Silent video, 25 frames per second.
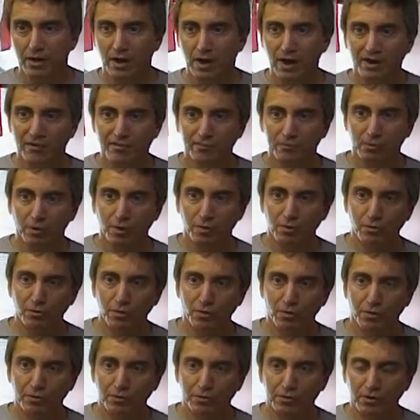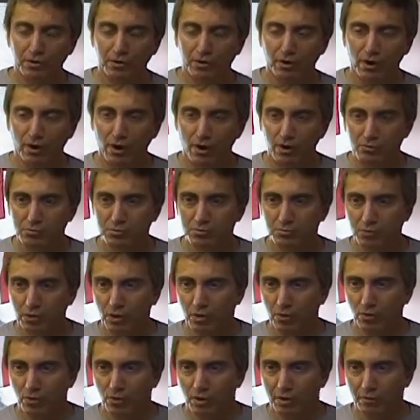half blown off and their arms
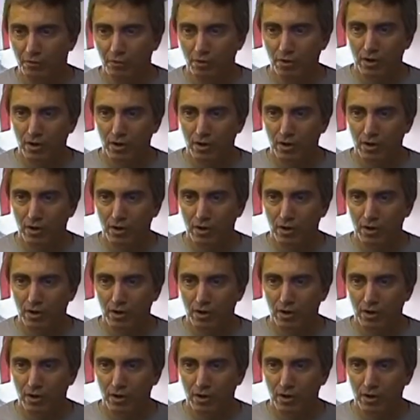blown off